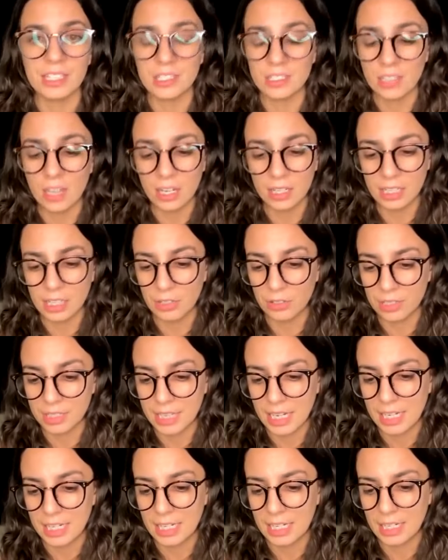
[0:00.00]
it's non
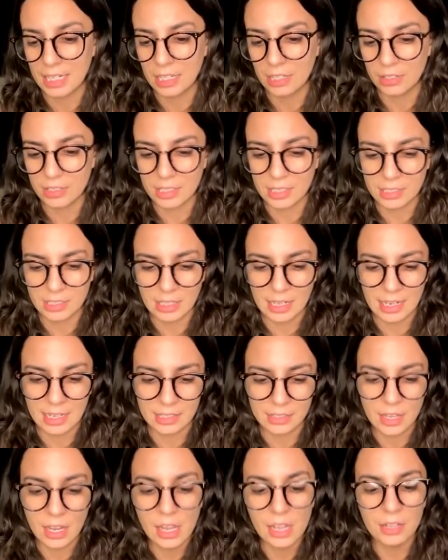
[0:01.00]
irritating. Here it says it
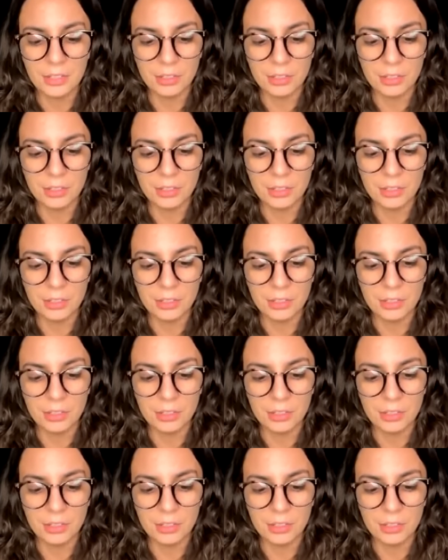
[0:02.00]
has